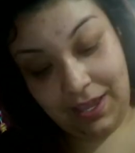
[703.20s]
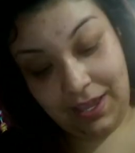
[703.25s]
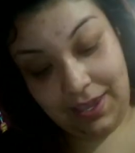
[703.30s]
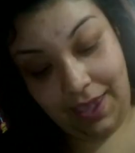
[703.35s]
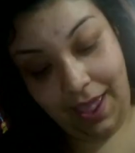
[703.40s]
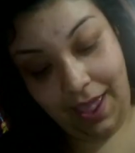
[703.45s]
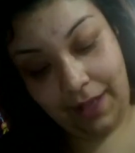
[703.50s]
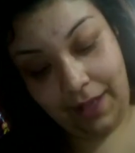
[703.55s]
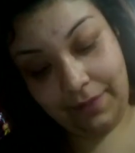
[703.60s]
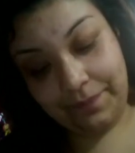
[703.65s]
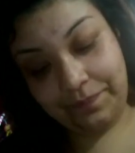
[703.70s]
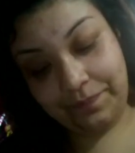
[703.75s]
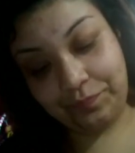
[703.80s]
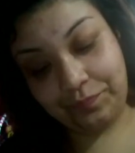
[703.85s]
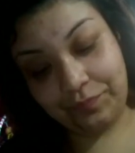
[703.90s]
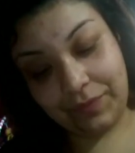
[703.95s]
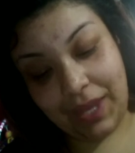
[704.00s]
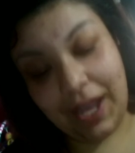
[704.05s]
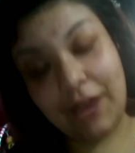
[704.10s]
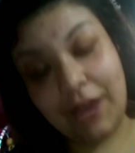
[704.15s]
yeah,
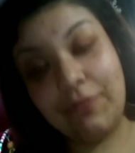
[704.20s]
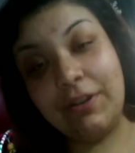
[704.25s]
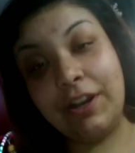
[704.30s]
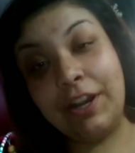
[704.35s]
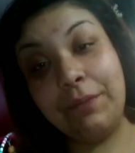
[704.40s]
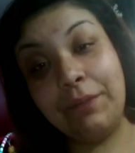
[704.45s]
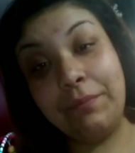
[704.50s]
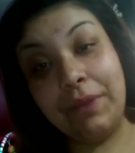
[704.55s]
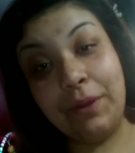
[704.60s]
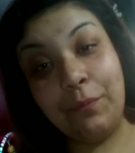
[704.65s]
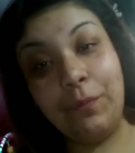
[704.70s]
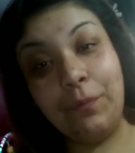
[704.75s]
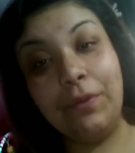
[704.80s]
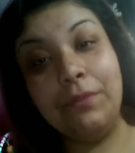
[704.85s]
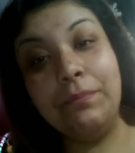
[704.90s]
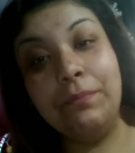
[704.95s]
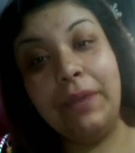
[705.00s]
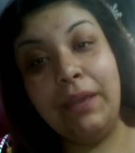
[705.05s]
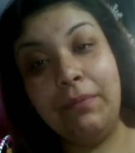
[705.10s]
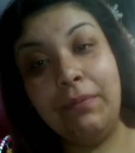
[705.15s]
I recommend
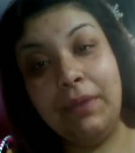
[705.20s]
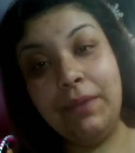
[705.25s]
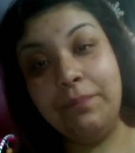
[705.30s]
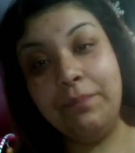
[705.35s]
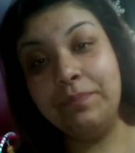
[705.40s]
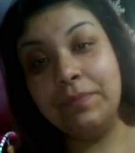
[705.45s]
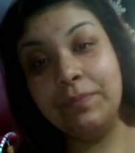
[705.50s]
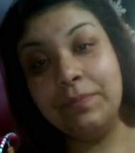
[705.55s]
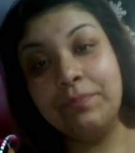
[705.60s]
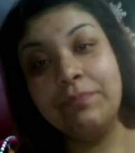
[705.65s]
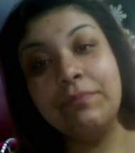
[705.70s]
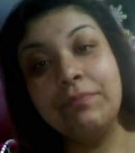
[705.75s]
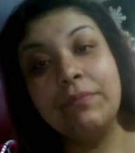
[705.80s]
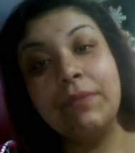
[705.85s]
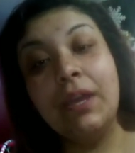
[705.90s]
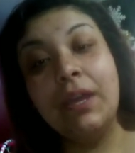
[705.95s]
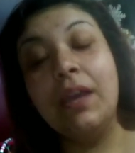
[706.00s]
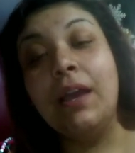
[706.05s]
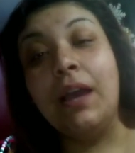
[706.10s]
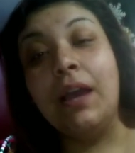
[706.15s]
one baby.
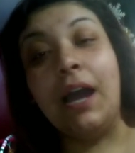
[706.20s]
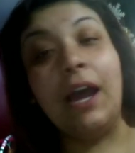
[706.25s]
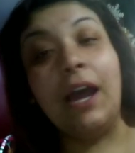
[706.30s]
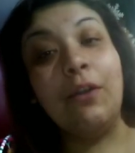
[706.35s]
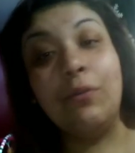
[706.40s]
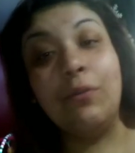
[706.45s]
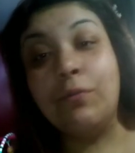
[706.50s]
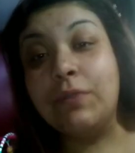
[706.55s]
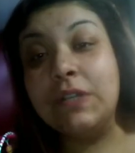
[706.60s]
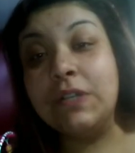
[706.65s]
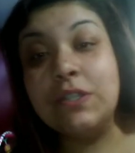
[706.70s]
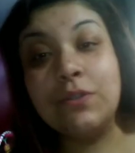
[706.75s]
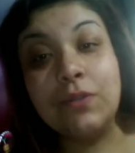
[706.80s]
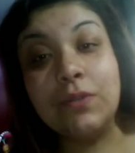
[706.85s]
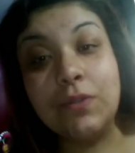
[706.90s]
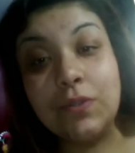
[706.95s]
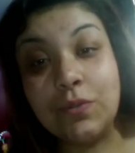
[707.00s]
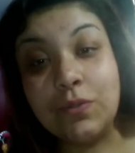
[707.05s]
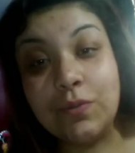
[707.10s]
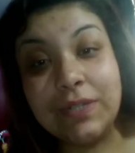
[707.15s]
I don't run
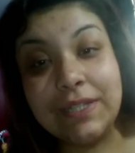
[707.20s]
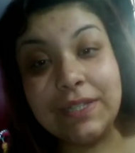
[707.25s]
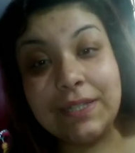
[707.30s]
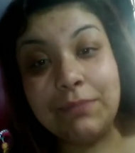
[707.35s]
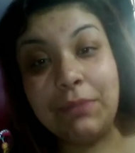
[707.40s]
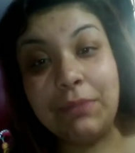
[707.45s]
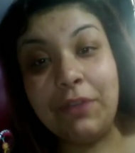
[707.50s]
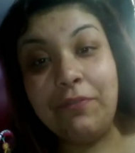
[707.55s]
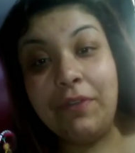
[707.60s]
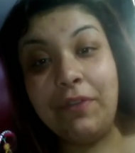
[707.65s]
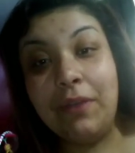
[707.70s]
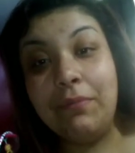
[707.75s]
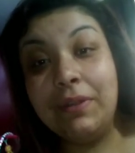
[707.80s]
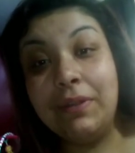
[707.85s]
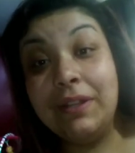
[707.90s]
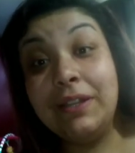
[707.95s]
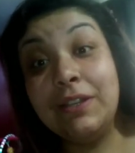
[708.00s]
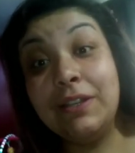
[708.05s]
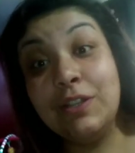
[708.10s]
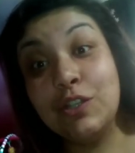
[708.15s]
twins in my
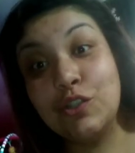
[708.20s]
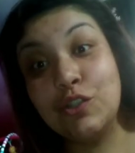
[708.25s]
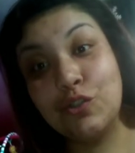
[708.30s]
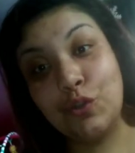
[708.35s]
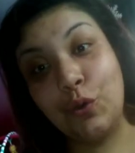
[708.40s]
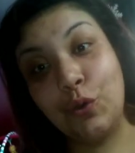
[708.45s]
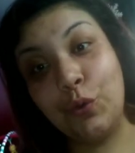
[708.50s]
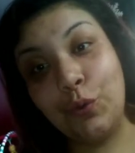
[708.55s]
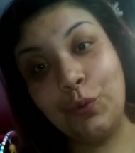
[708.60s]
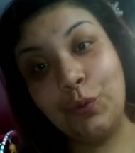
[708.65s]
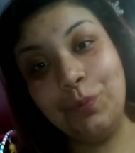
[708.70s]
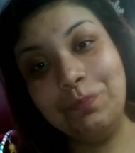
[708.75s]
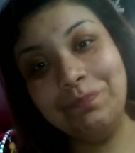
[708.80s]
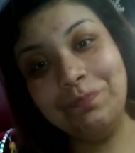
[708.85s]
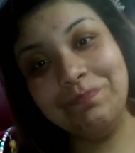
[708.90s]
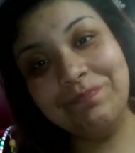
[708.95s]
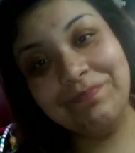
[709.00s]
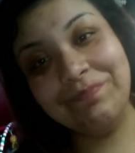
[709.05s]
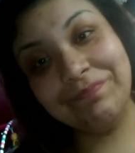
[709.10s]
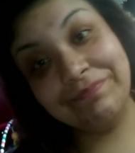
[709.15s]
family, so
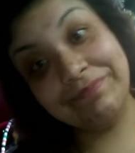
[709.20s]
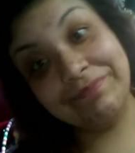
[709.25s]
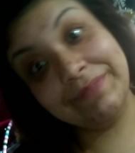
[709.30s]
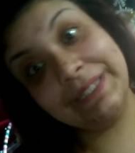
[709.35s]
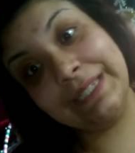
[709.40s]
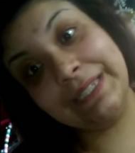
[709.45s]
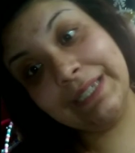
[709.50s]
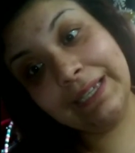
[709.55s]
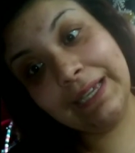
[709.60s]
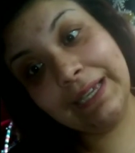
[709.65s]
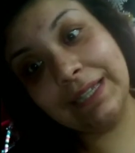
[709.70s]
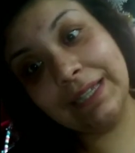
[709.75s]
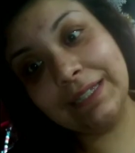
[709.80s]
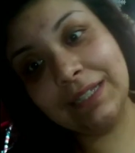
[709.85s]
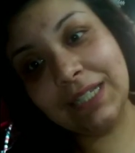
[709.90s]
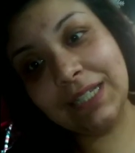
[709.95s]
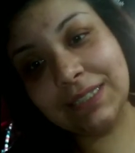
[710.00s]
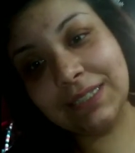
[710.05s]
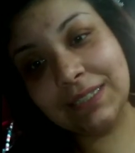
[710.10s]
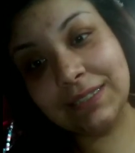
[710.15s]
yeah,
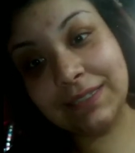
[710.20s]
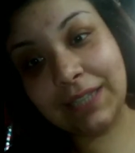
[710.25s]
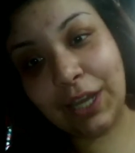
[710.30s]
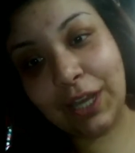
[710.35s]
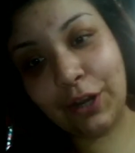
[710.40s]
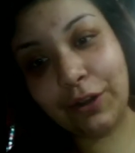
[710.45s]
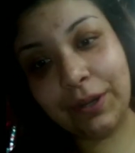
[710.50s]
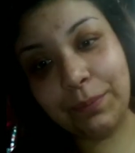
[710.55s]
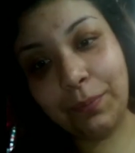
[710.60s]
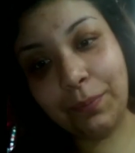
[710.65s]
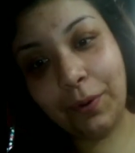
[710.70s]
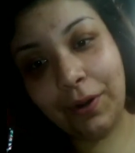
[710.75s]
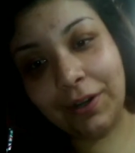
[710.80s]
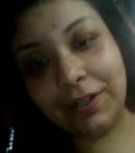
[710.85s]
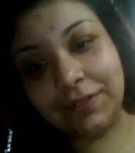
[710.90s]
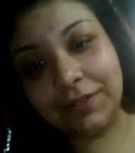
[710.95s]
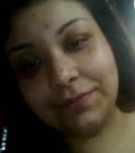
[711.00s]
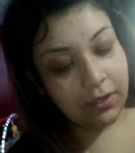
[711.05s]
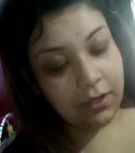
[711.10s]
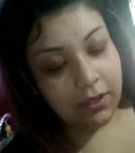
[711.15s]
that's the scary
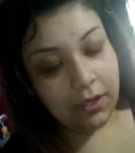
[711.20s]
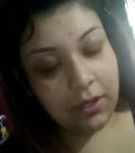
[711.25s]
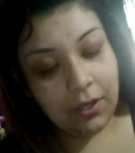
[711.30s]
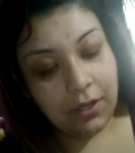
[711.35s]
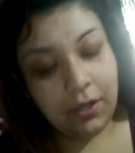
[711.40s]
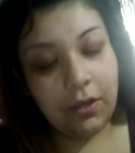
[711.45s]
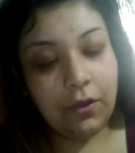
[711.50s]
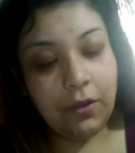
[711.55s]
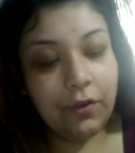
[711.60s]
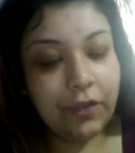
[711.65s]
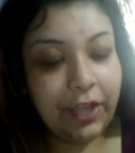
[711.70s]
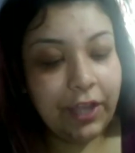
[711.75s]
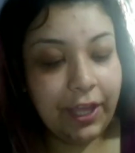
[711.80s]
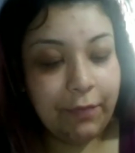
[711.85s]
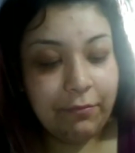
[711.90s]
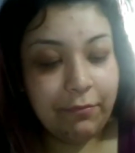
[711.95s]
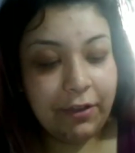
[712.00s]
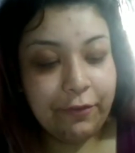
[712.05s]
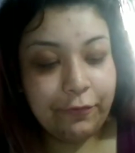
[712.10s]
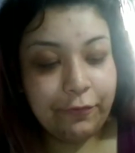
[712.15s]
part. Okay,
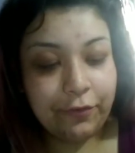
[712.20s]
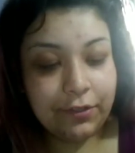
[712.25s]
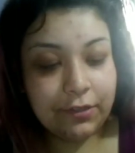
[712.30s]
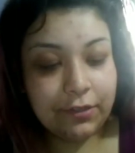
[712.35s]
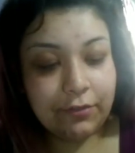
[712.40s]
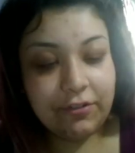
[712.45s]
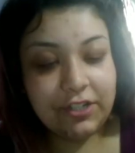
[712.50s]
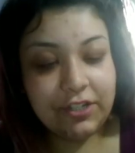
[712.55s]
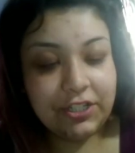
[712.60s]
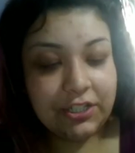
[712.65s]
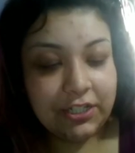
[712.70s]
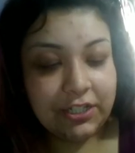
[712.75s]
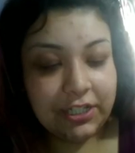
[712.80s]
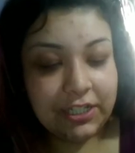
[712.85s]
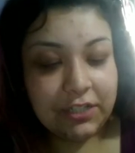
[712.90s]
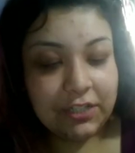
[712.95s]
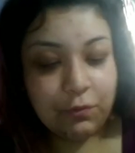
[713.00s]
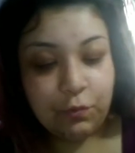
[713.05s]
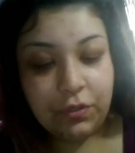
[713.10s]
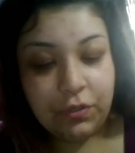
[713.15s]
my fourth question
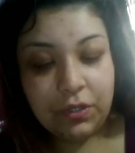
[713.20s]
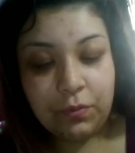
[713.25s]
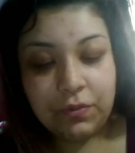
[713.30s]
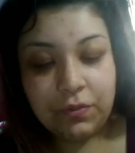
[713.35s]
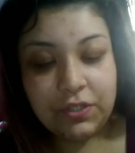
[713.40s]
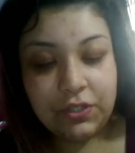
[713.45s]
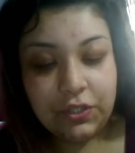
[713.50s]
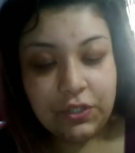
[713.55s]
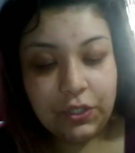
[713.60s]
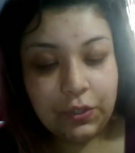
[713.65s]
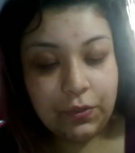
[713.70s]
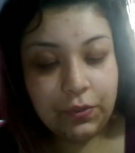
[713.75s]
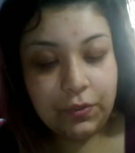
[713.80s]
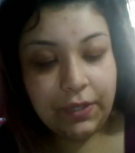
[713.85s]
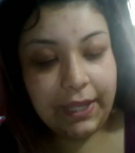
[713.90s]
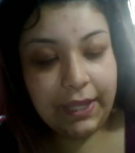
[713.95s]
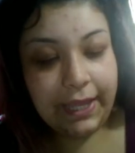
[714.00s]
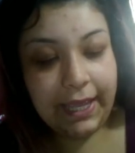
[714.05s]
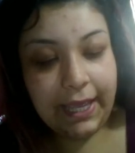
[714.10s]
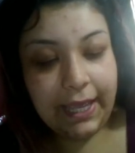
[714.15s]
is, what was
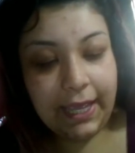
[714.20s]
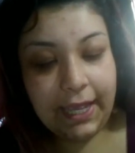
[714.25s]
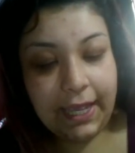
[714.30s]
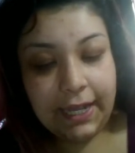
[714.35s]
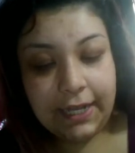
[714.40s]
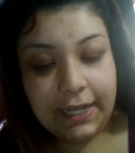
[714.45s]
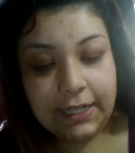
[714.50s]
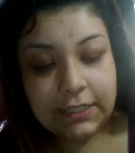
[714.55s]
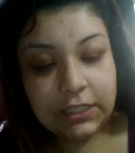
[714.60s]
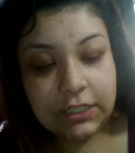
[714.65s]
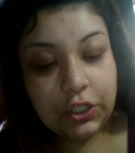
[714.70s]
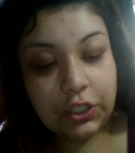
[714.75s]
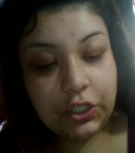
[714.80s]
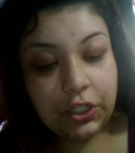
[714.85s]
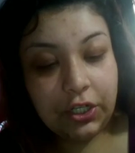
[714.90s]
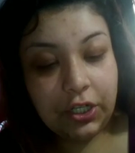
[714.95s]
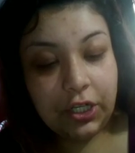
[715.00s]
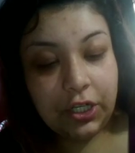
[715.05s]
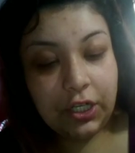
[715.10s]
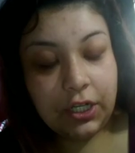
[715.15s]
you and
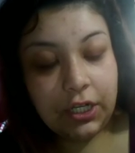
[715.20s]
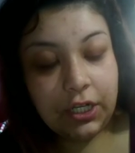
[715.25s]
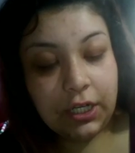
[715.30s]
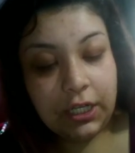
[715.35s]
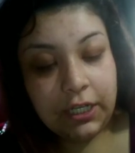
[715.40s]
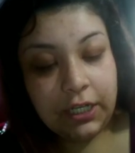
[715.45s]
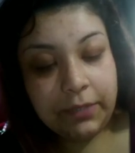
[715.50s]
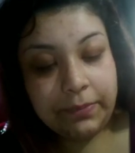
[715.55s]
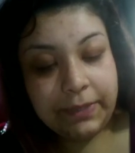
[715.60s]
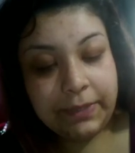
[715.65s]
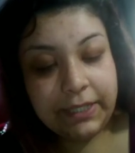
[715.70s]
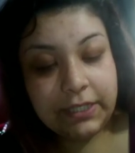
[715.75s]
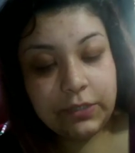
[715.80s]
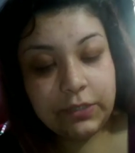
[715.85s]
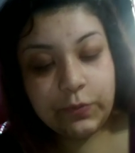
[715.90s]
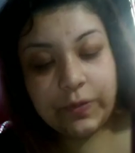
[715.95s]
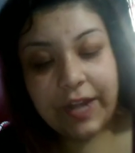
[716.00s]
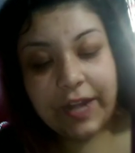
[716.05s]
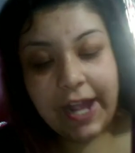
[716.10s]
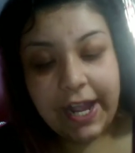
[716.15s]
your
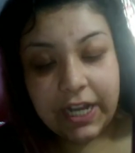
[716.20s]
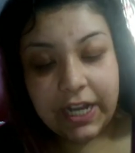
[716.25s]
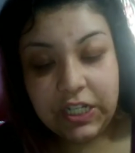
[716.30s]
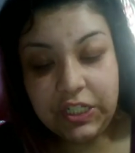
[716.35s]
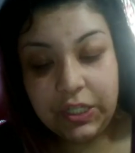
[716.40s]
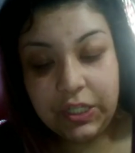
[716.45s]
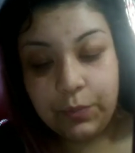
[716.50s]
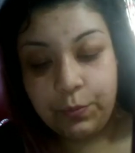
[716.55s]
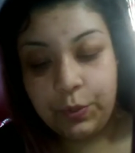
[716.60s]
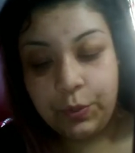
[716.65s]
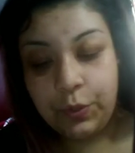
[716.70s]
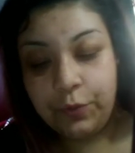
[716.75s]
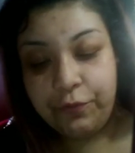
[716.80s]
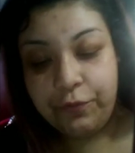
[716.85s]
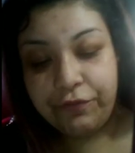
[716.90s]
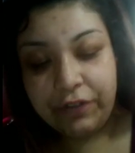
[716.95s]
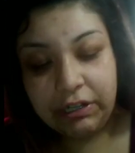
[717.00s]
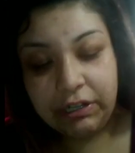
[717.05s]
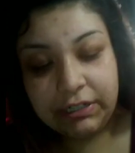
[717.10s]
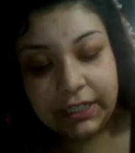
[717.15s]
hubby's reaction when you
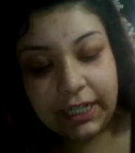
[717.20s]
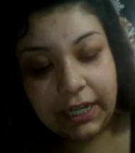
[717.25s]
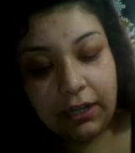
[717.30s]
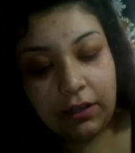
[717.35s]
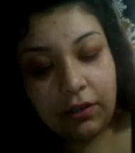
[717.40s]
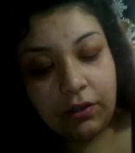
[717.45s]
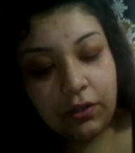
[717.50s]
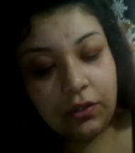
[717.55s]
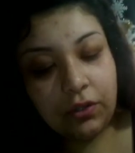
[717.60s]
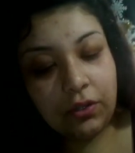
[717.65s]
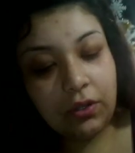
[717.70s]
found out